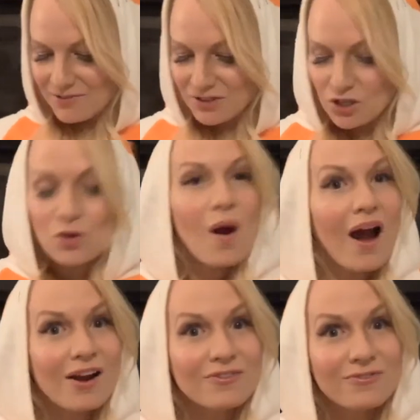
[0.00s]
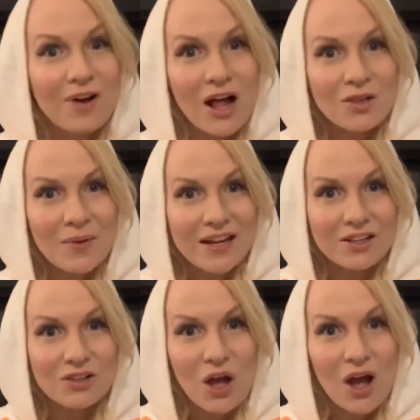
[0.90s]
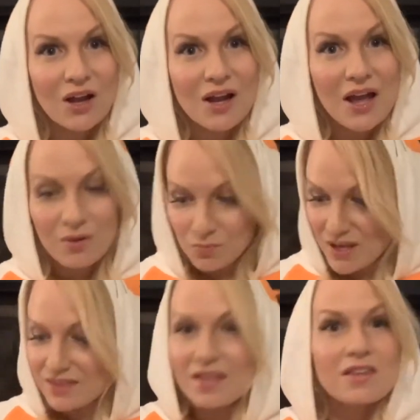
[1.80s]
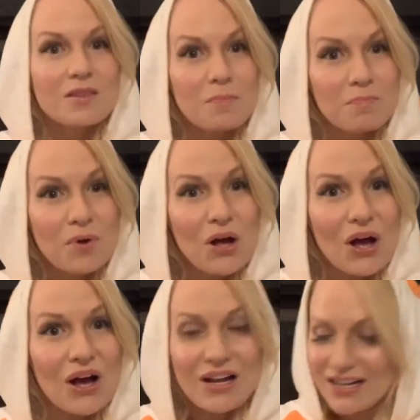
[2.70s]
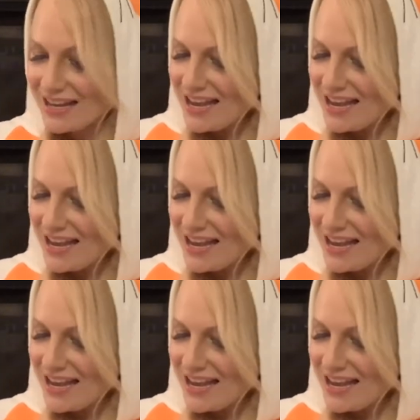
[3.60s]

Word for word: you are following along with the book,